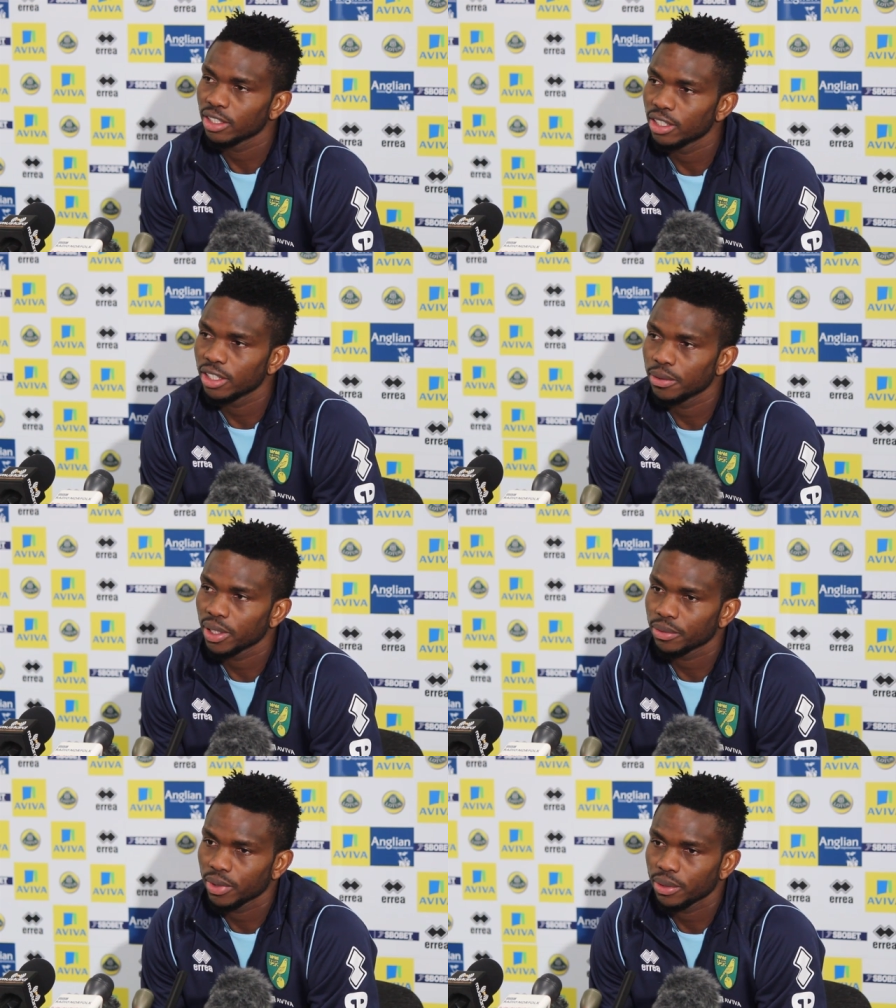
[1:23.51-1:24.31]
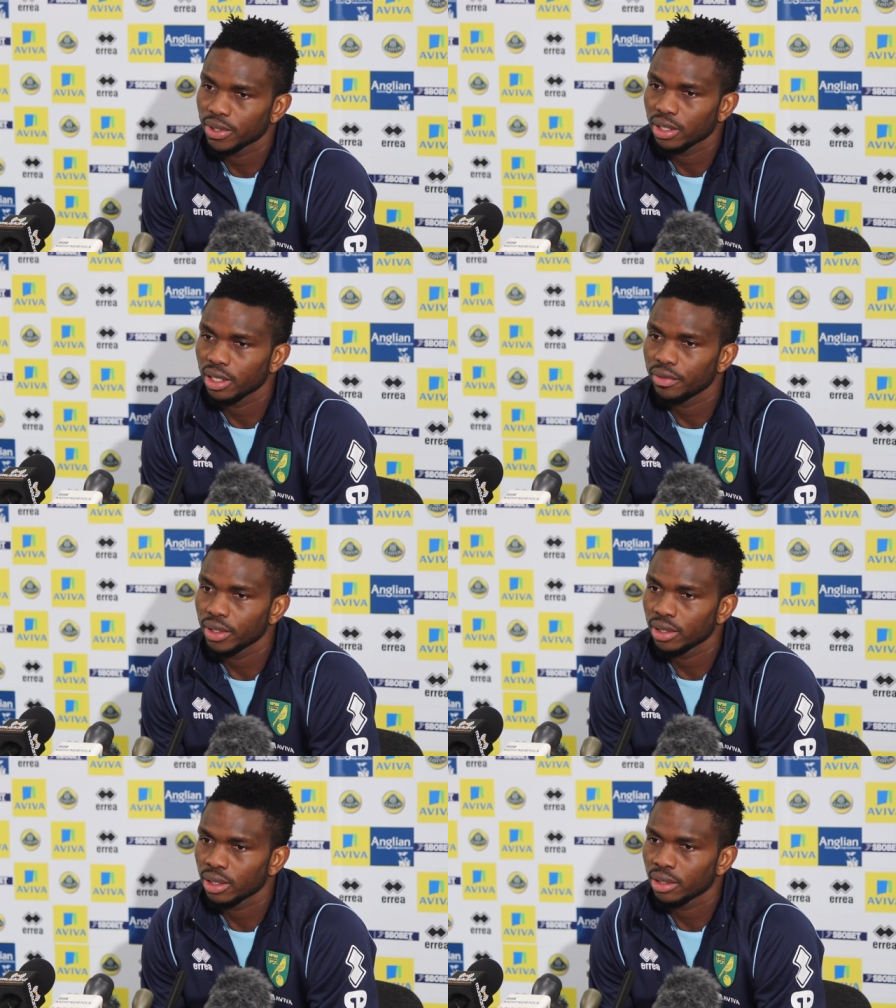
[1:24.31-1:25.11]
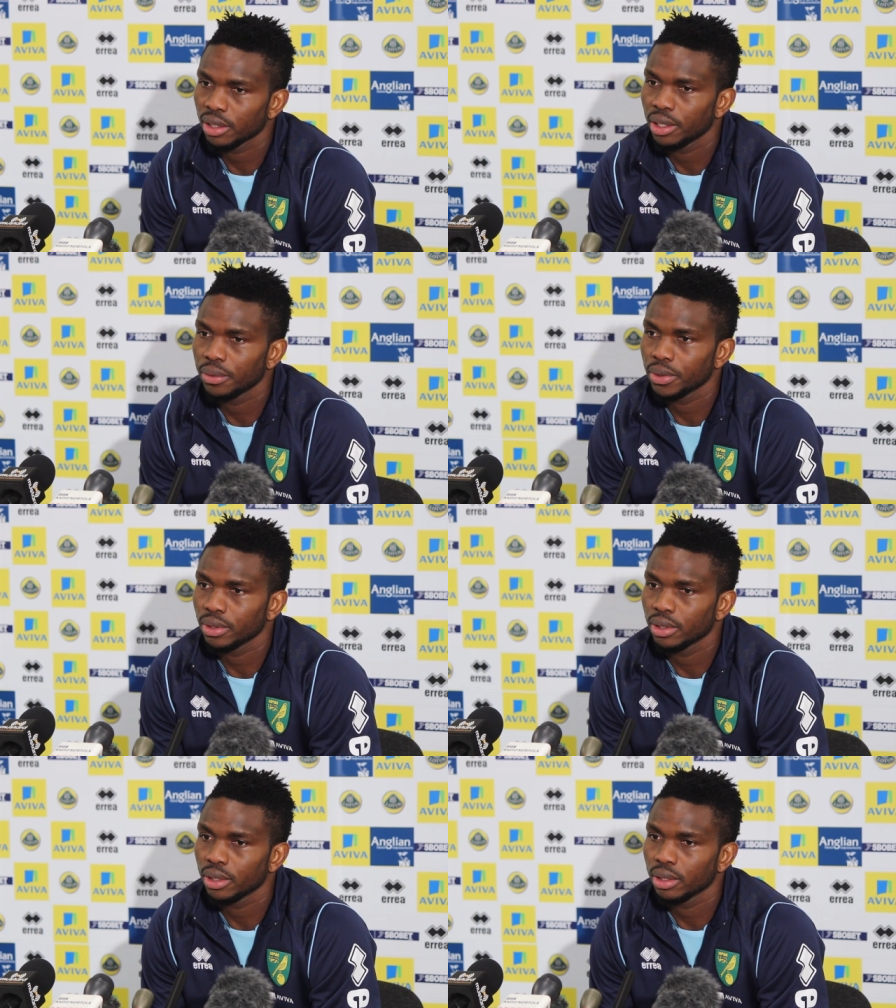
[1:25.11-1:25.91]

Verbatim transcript: You know, when I, when I was at Everton, I think he was